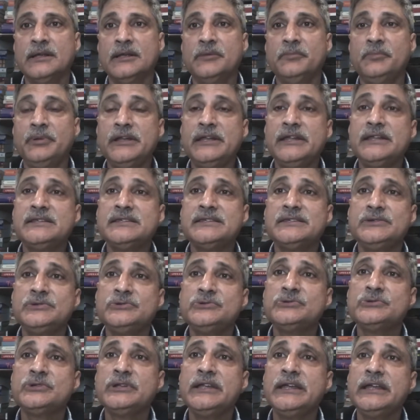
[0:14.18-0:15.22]
but it's
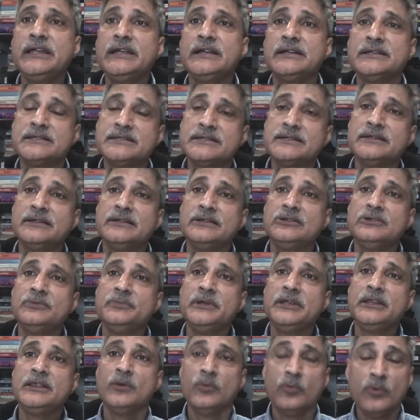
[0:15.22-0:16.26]
usually considered to
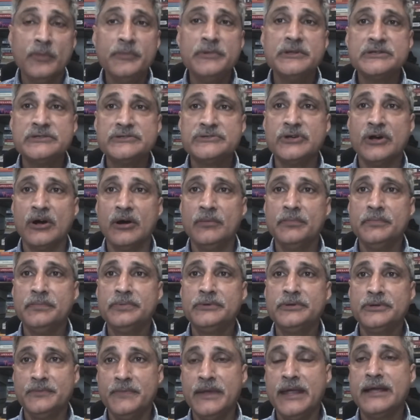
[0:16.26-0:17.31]
be the woman's job
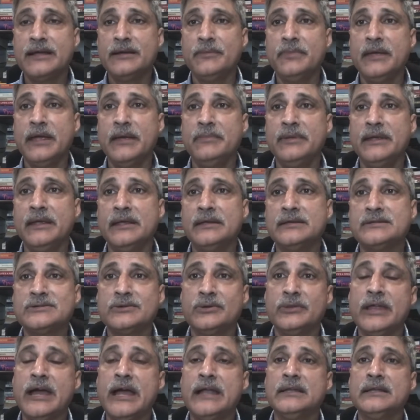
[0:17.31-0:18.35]
to make a baby,
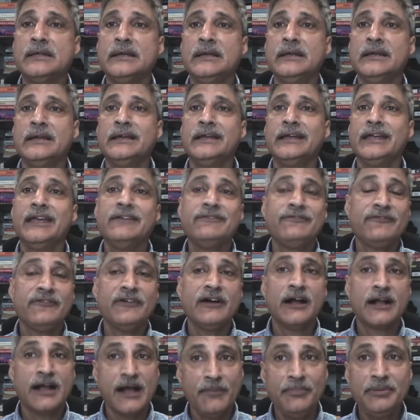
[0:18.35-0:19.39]
so that
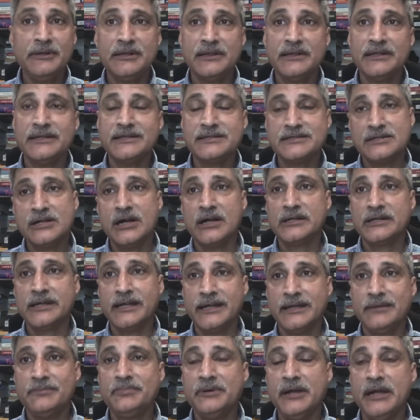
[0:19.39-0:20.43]
if a couple is not
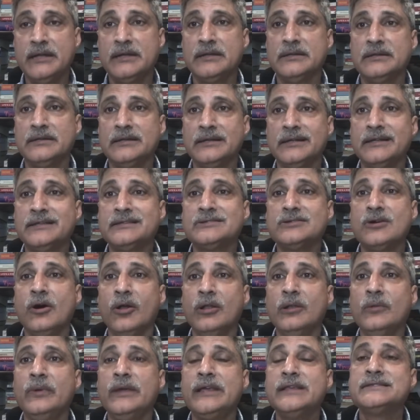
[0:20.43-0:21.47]
getting pregnant, it's
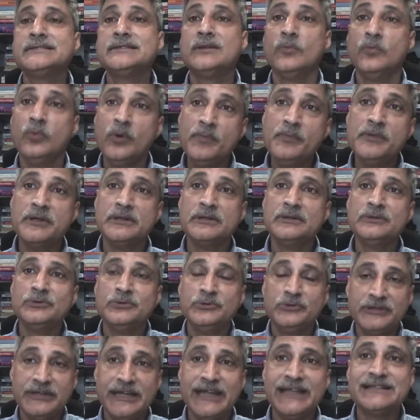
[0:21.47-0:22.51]
always the woman
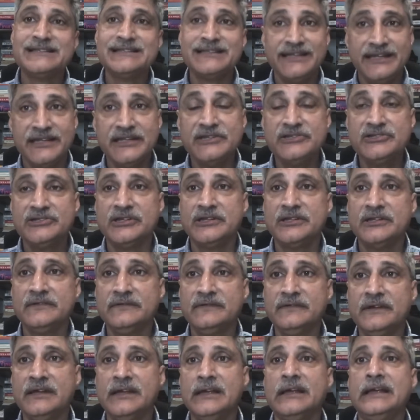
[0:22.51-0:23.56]
who takes the
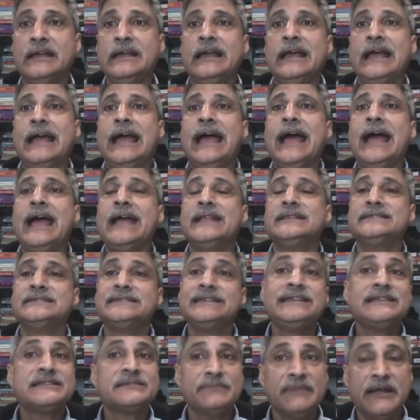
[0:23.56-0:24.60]
initiative and
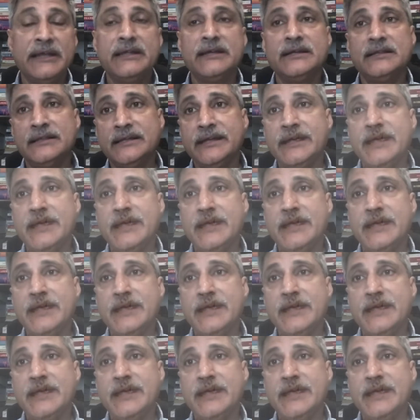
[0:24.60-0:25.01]
seeks medical